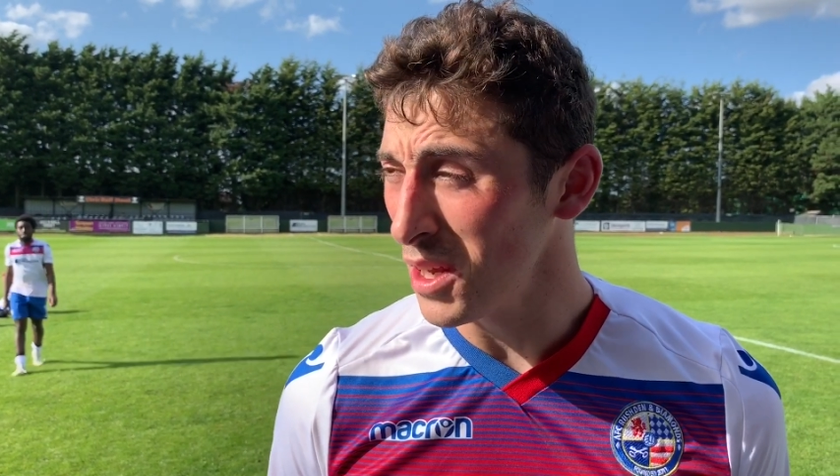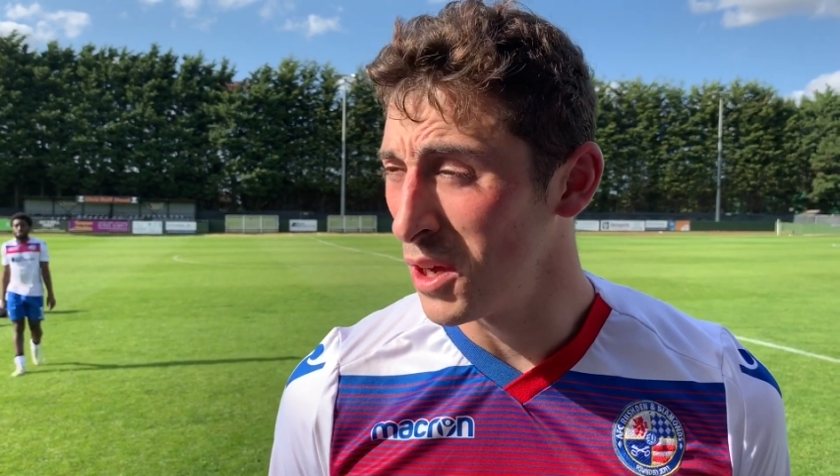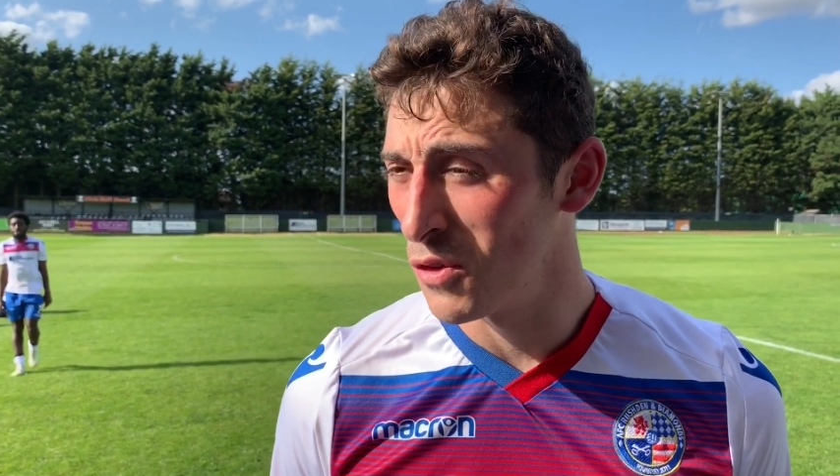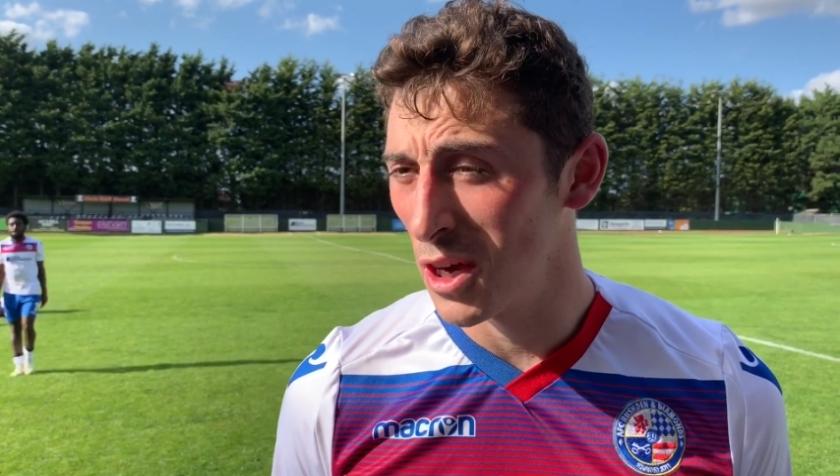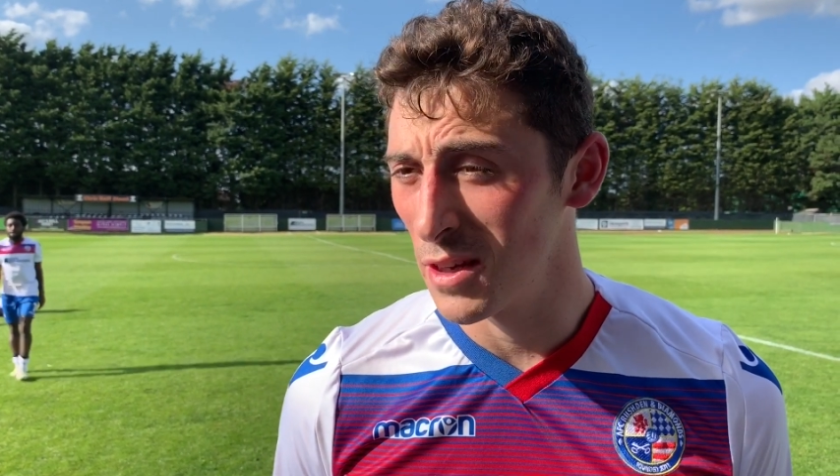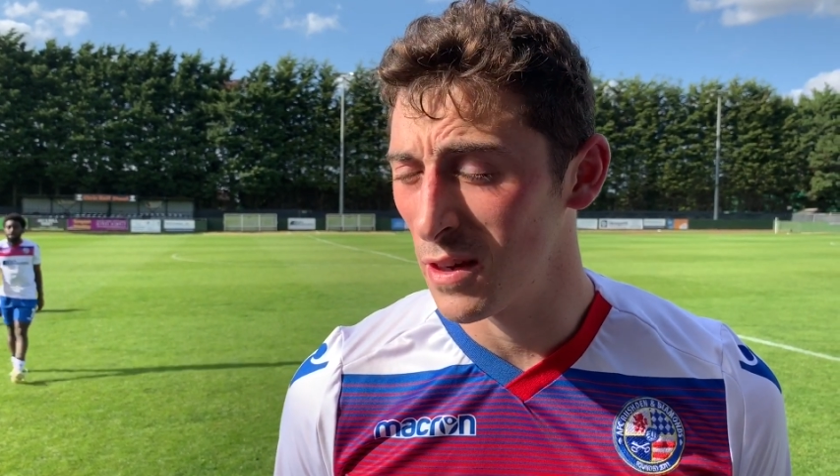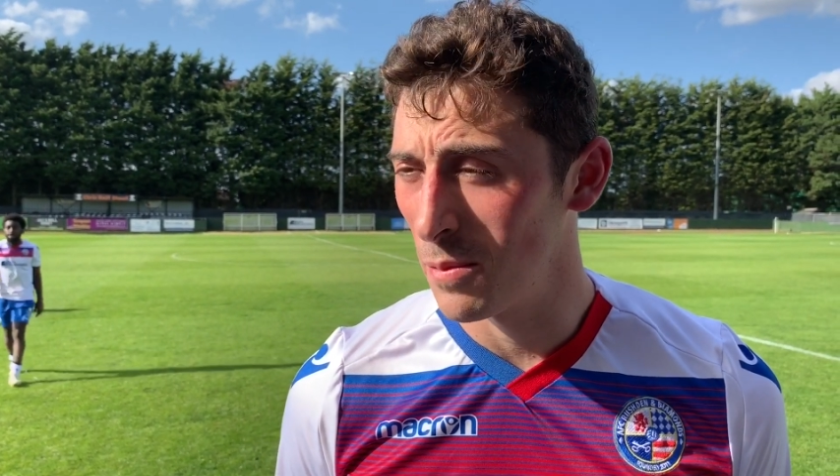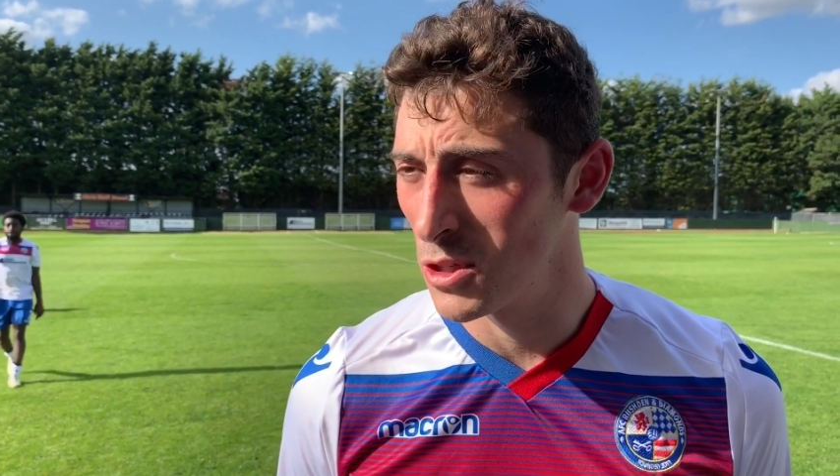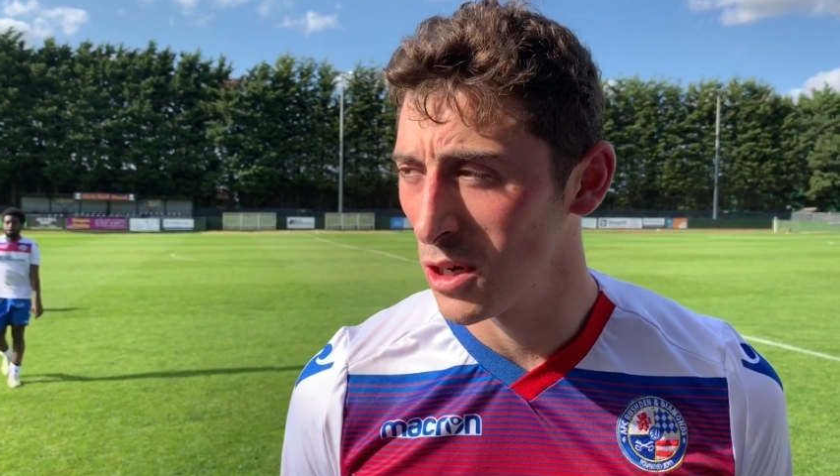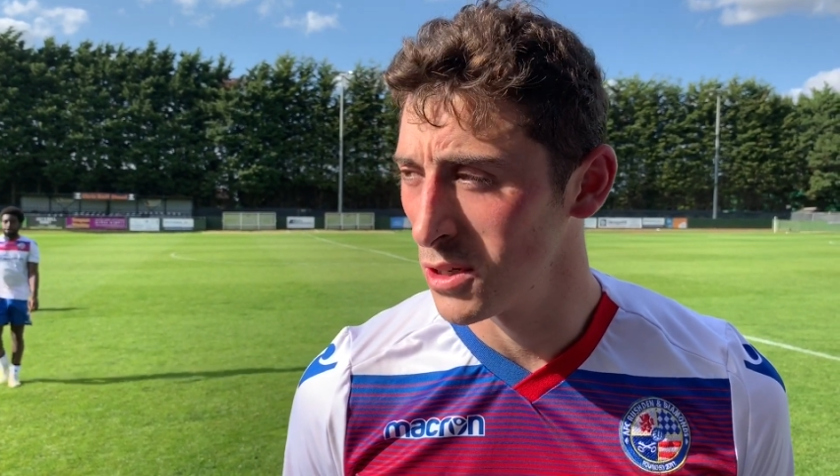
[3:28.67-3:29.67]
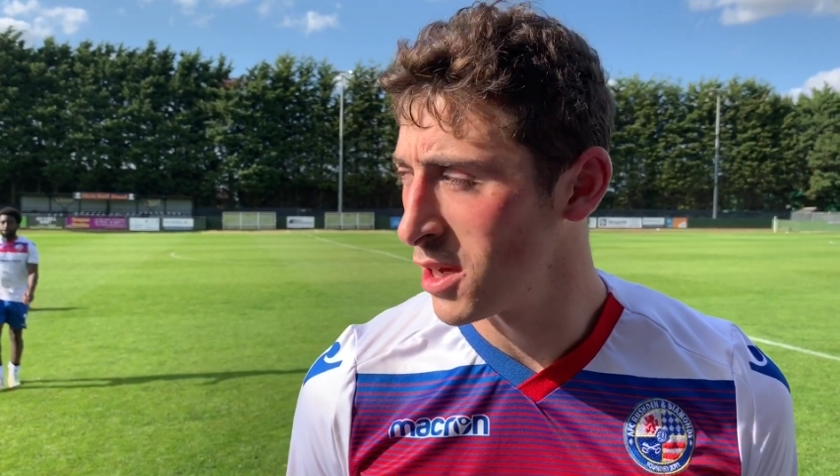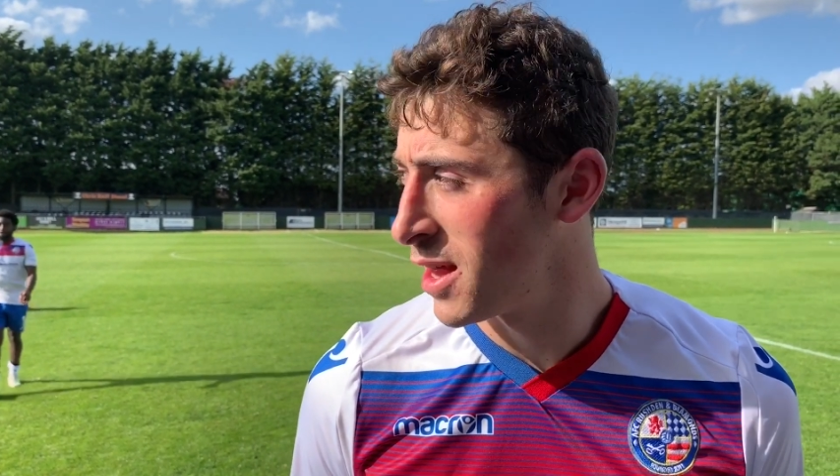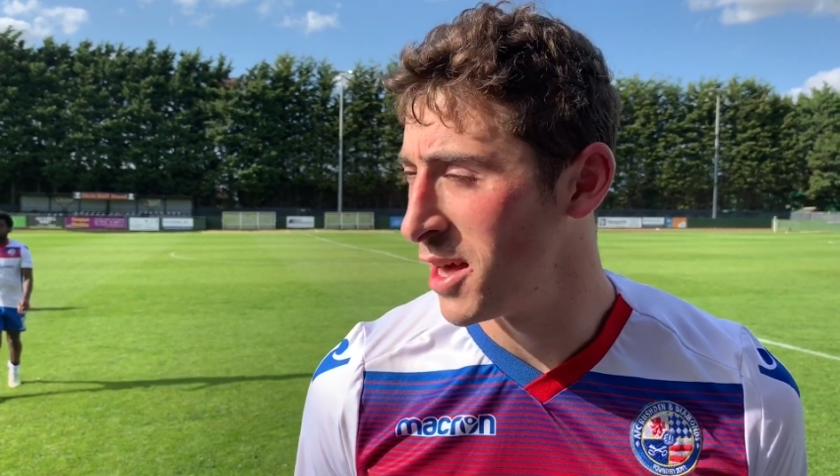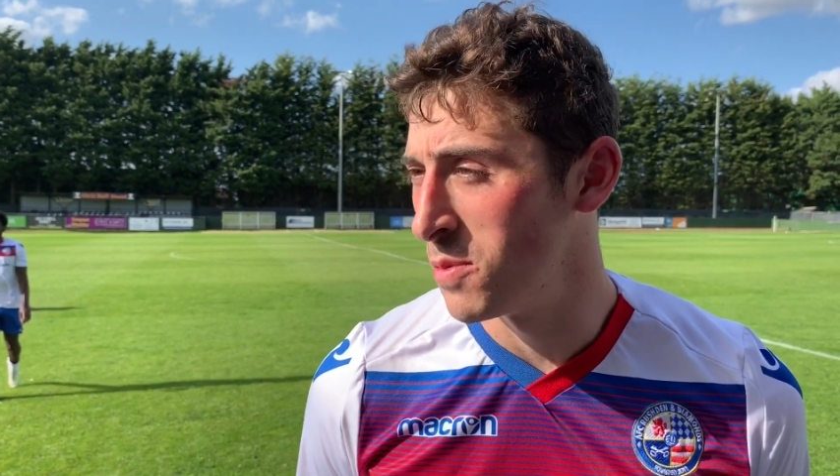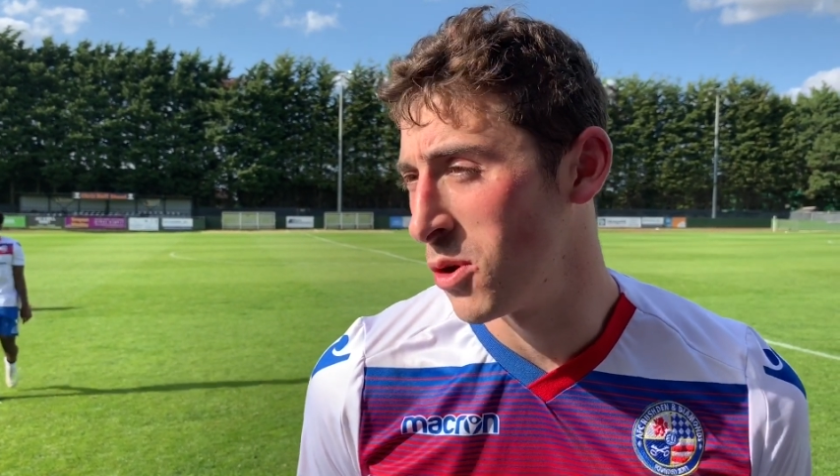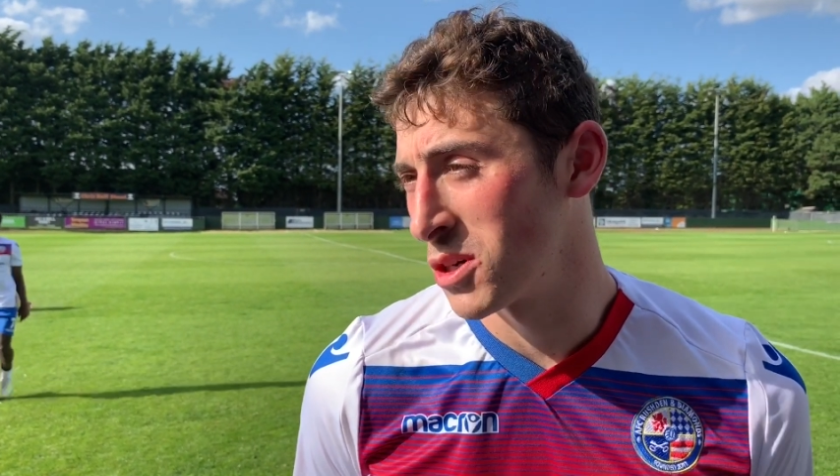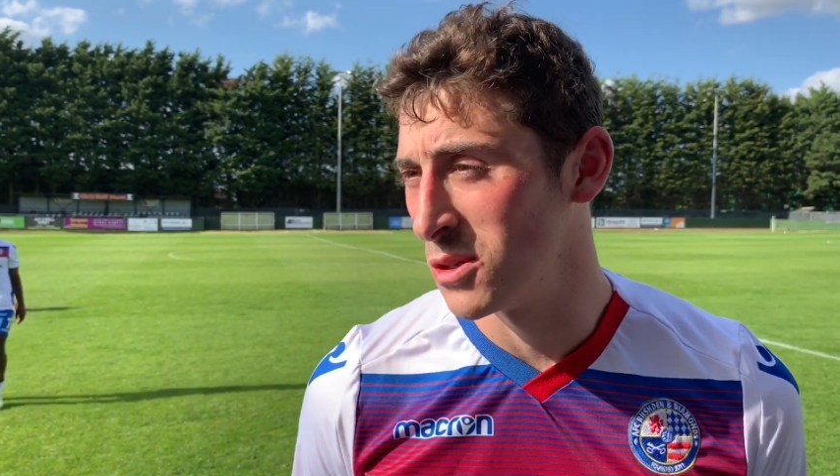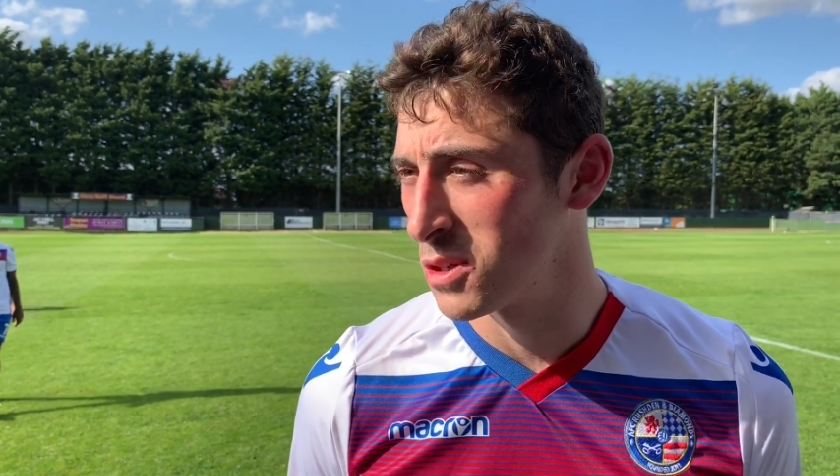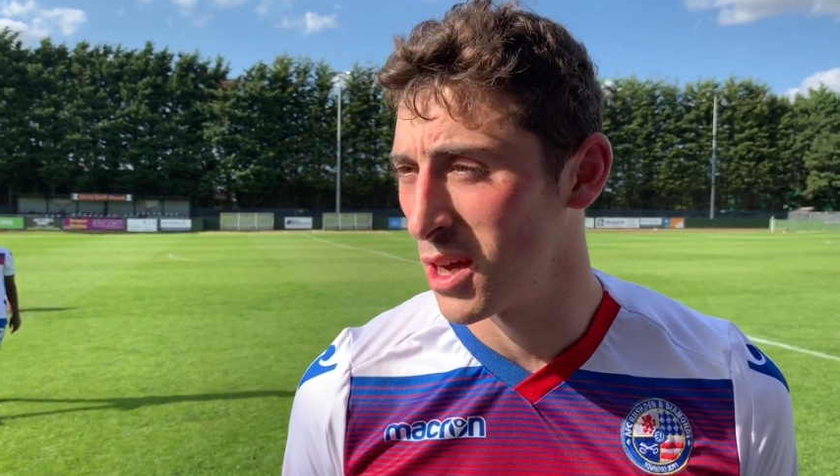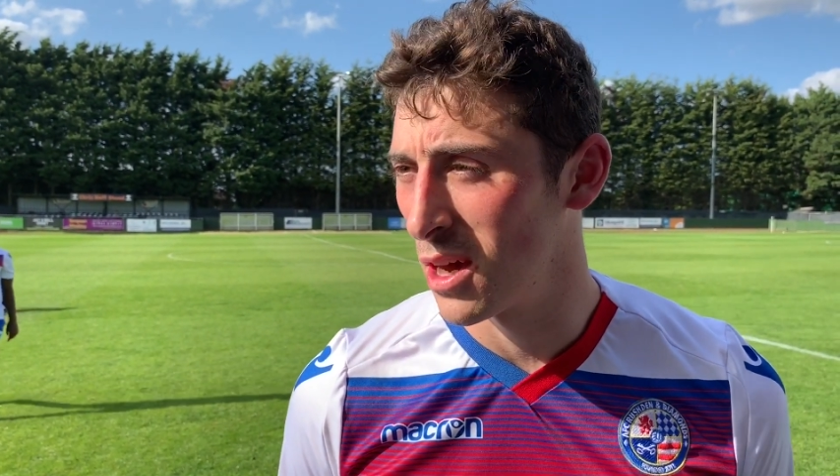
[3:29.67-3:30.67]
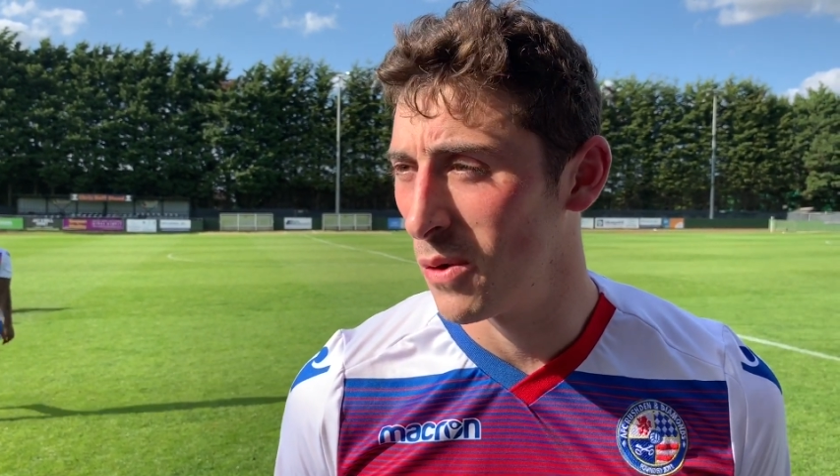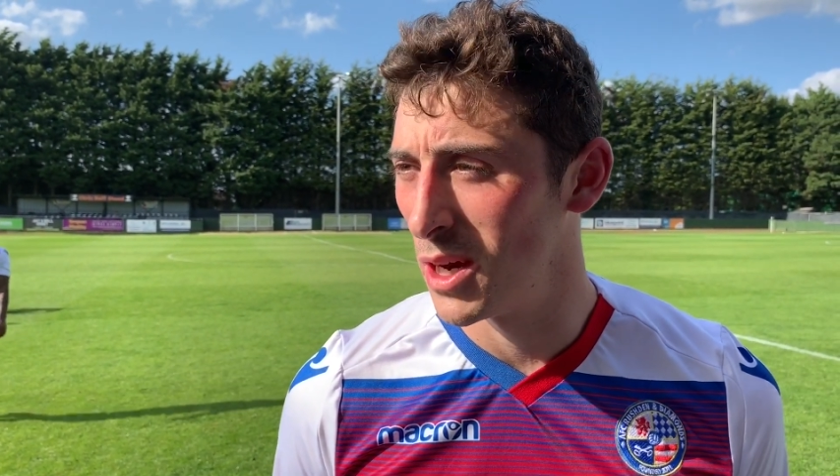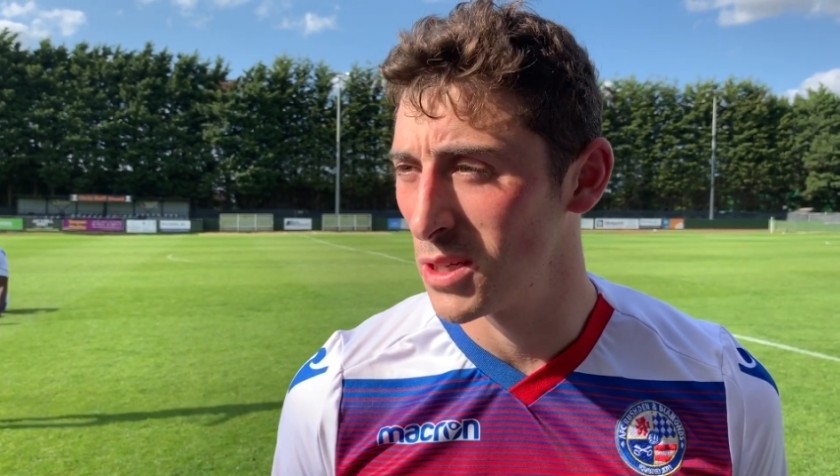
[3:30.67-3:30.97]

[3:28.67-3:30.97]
if he gets so much chance like that in the box, he'll stick it away.